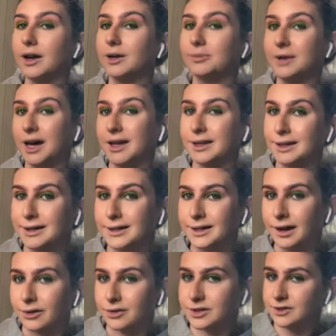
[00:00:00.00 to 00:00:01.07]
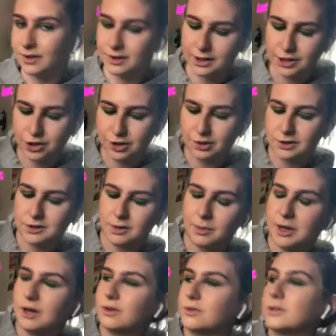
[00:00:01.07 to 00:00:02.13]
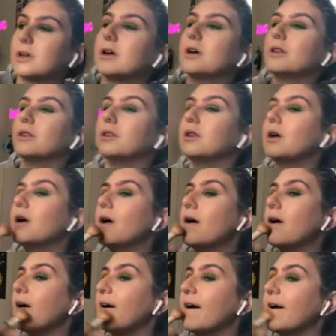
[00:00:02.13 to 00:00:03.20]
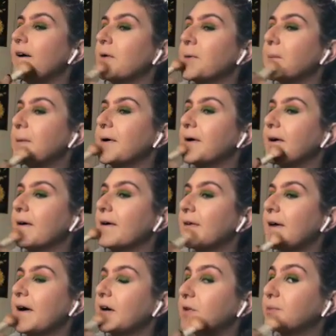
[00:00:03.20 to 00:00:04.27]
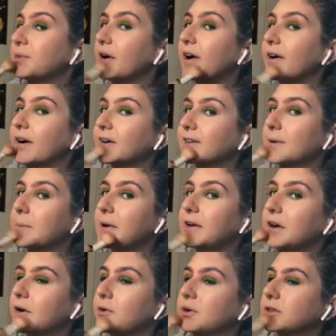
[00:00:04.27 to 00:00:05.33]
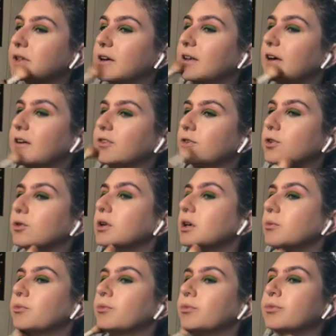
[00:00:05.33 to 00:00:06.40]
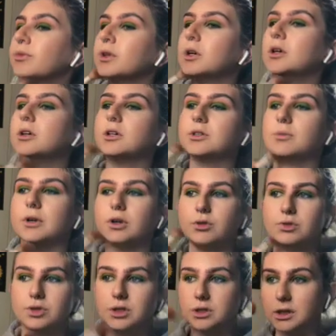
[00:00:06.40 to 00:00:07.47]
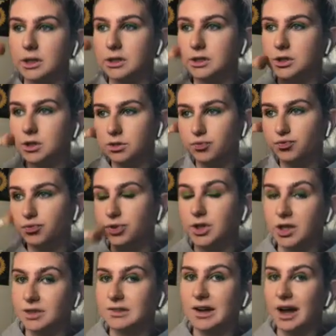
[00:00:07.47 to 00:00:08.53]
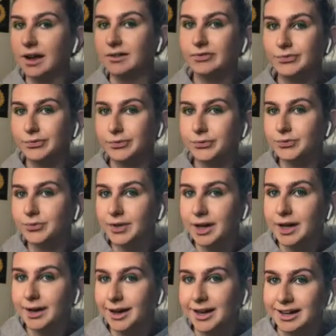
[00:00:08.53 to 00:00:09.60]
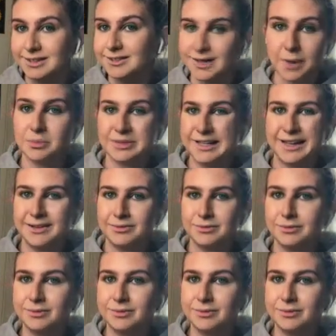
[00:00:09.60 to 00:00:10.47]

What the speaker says: am not liking how this foundation looks on my nose. I don't put a lot of product on my nose, like a lot of cream, because my nose just like does not accept it.